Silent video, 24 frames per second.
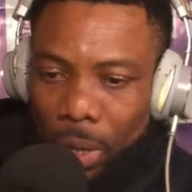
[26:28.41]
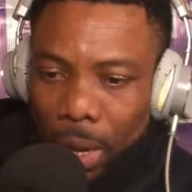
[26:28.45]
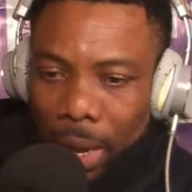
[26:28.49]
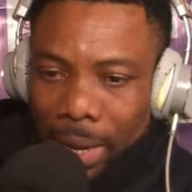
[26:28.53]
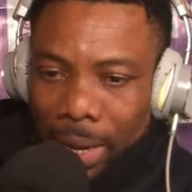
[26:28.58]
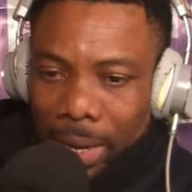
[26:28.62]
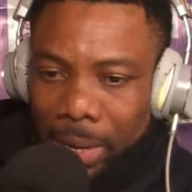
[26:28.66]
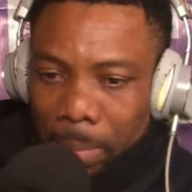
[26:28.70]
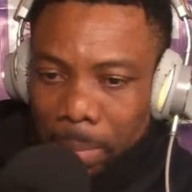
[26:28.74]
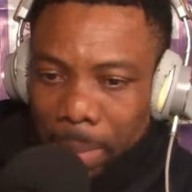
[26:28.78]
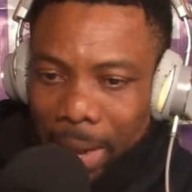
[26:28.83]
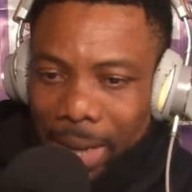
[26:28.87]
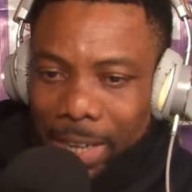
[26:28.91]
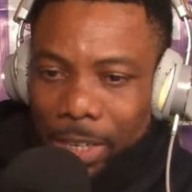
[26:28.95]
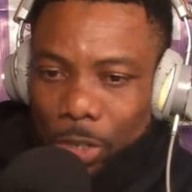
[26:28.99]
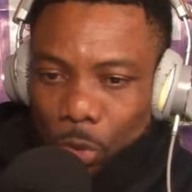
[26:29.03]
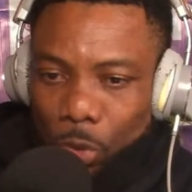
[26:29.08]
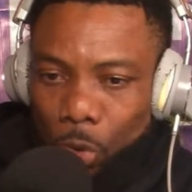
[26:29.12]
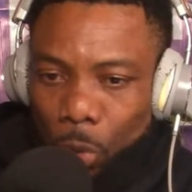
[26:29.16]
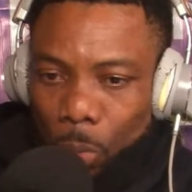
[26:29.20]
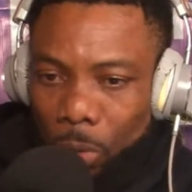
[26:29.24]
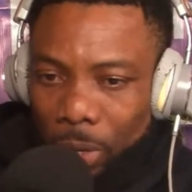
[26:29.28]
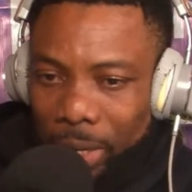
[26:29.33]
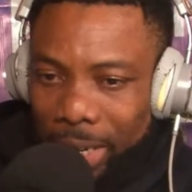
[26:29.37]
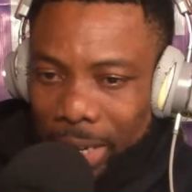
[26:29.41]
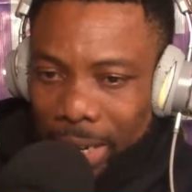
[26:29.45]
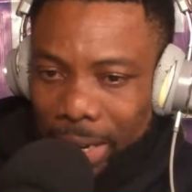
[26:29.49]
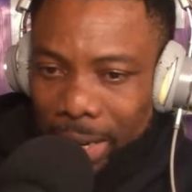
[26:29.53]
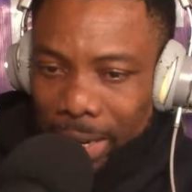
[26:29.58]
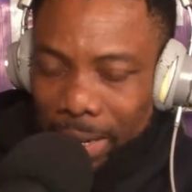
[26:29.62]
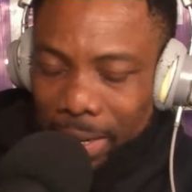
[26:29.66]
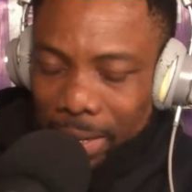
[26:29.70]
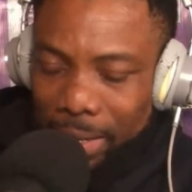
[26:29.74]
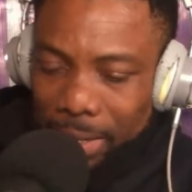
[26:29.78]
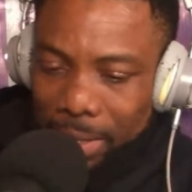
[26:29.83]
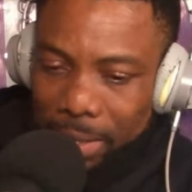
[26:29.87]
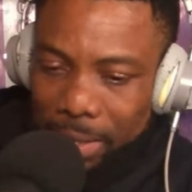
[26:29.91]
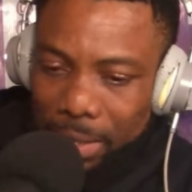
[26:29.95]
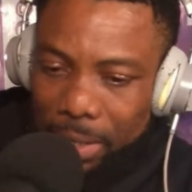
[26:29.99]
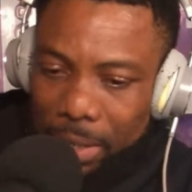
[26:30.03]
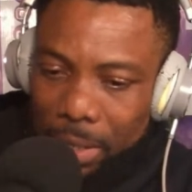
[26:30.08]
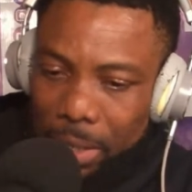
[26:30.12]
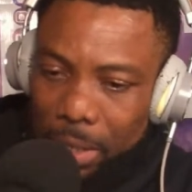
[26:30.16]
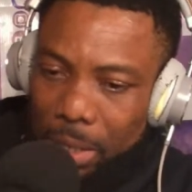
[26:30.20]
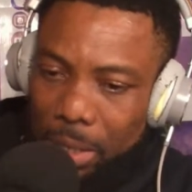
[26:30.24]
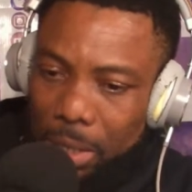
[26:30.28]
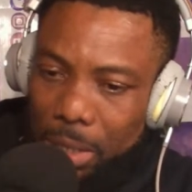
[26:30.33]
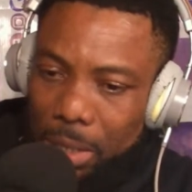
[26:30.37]
and the man is no more
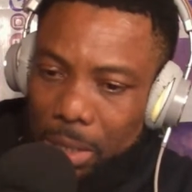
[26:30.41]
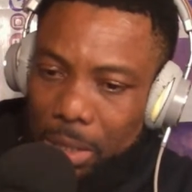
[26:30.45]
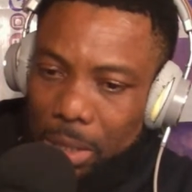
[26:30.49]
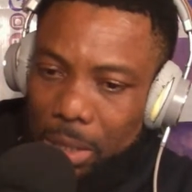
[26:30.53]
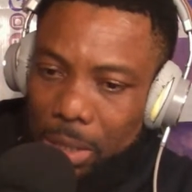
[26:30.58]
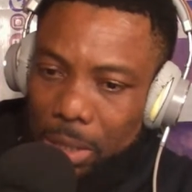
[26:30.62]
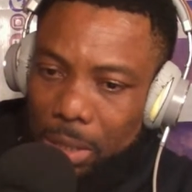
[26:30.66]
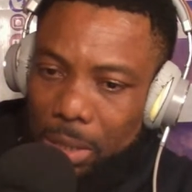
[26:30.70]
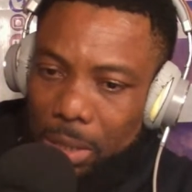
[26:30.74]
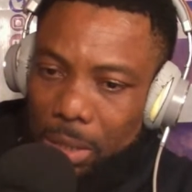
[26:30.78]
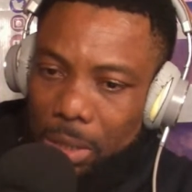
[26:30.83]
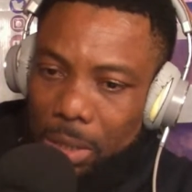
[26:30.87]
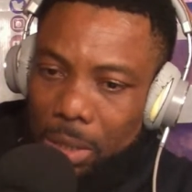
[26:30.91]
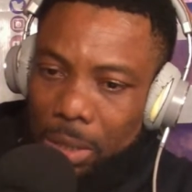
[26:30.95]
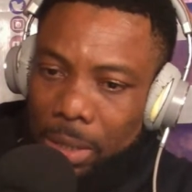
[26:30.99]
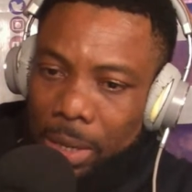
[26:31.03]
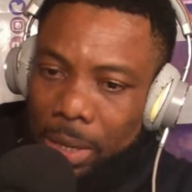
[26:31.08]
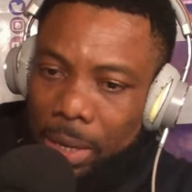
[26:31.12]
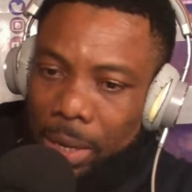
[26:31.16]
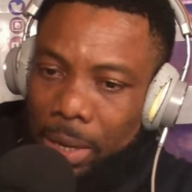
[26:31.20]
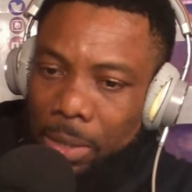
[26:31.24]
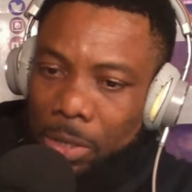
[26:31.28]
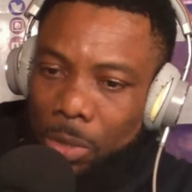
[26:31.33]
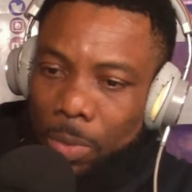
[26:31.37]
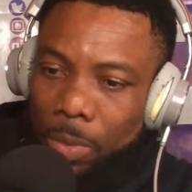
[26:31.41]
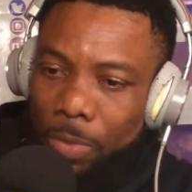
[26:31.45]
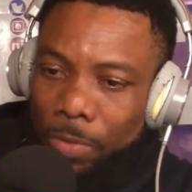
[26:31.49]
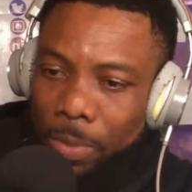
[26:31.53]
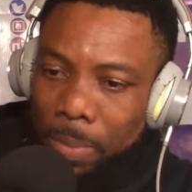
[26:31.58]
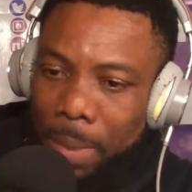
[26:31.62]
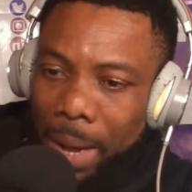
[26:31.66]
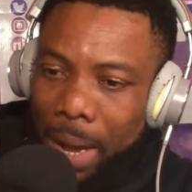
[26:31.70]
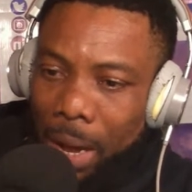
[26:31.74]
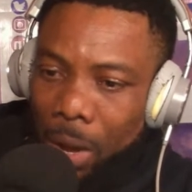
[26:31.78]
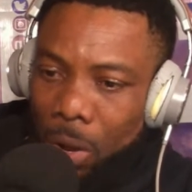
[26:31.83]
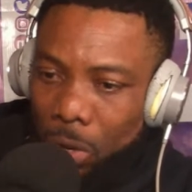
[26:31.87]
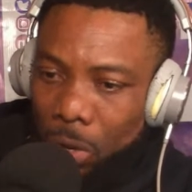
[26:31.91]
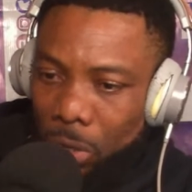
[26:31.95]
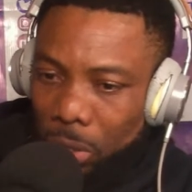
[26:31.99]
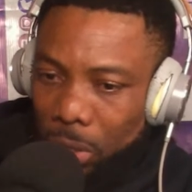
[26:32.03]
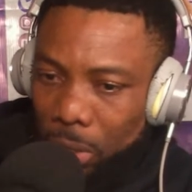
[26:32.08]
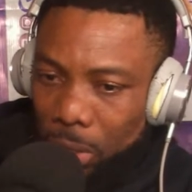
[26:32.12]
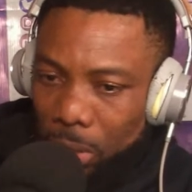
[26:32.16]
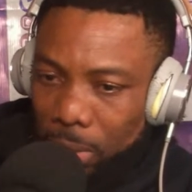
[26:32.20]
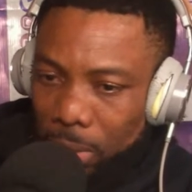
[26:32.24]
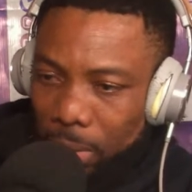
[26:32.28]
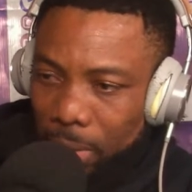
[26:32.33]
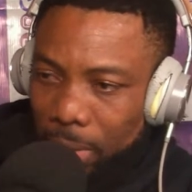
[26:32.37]
there, some of them are hot,
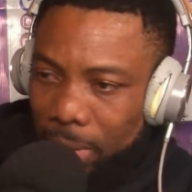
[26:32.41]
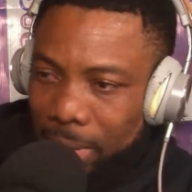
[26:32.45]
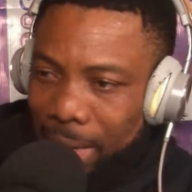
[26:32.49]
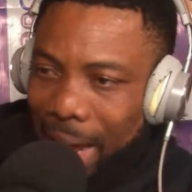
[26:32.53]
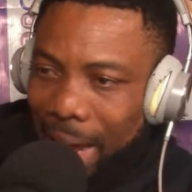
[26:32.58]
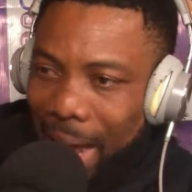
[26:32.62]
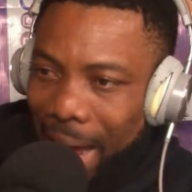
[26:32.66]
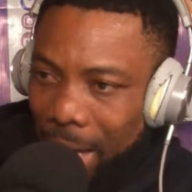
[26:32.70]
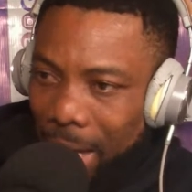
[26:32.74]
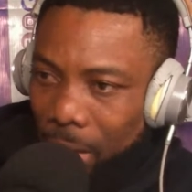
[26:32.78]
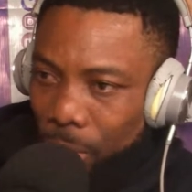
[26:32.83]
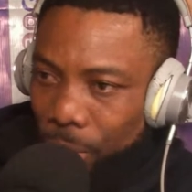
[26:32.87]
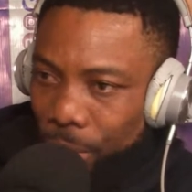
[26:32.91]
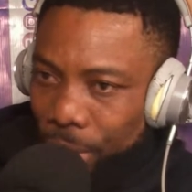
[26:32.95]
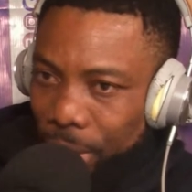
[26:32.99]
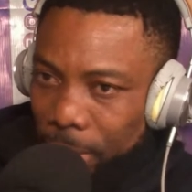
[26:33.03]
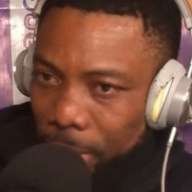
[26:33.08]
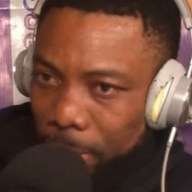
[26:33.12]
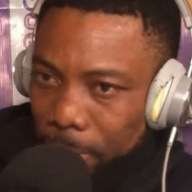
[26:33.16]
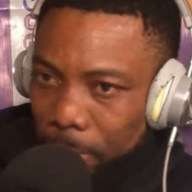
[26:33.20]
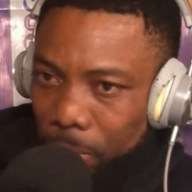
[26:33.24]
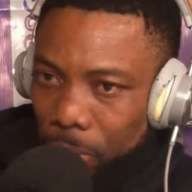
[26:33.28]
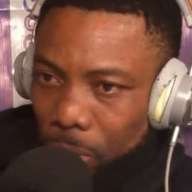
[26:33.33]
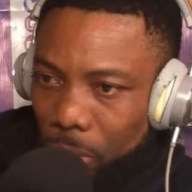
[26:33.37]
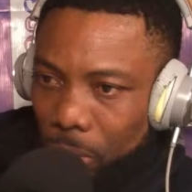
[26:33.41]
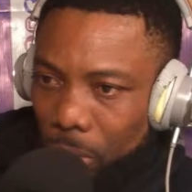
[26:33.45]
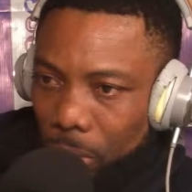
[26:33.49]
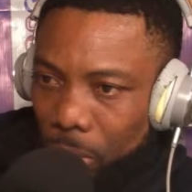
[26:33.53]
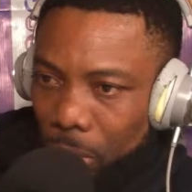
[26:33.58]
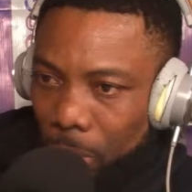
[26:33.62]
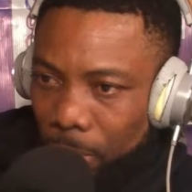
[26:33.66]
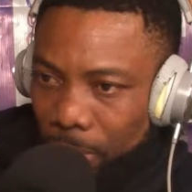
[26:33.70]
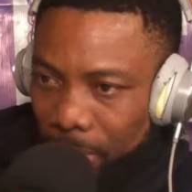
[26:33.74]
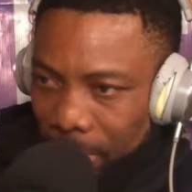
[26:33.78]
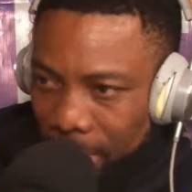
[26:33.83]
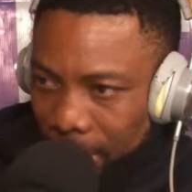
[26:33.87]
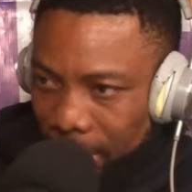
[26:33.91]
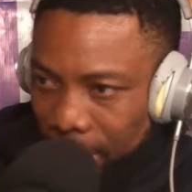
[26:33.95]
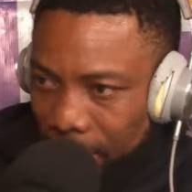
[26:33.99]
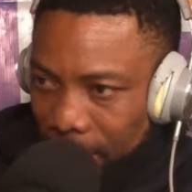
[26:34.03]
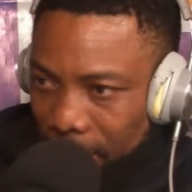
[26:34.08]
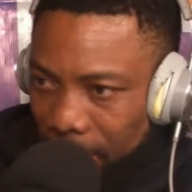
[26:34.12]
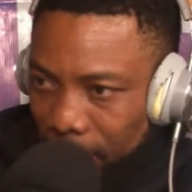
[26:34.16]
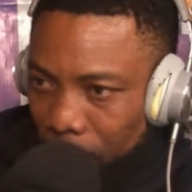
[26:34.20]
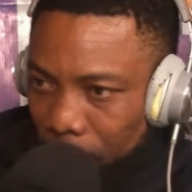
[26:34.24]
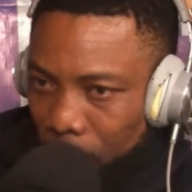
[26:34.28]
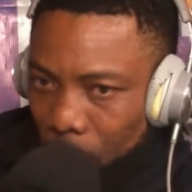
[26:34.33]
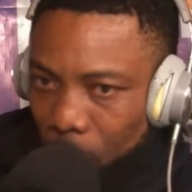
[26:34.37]
they're angry, they're upset.
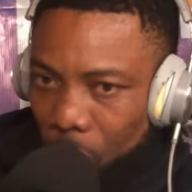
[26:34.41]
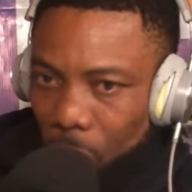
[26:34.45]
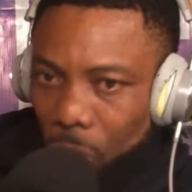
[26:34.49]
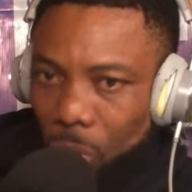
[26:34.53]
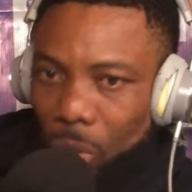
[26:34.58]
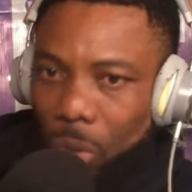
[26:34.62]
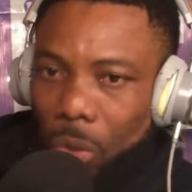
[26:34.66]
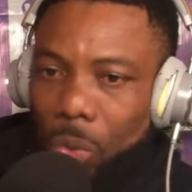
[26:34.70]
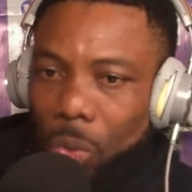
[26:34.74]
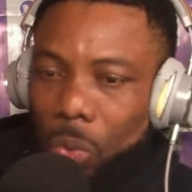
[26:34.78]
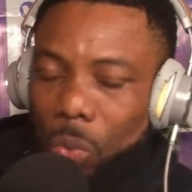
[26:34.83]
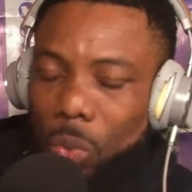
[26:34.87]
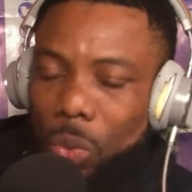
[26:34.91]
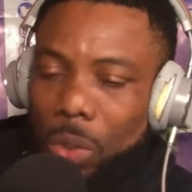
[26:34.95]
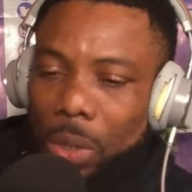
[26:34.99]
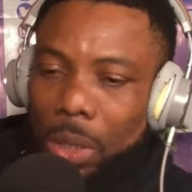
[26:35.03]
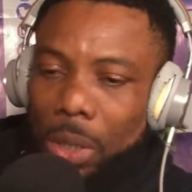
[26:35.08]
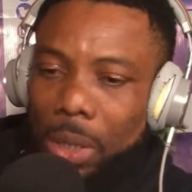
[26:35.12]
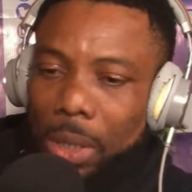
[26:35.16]
So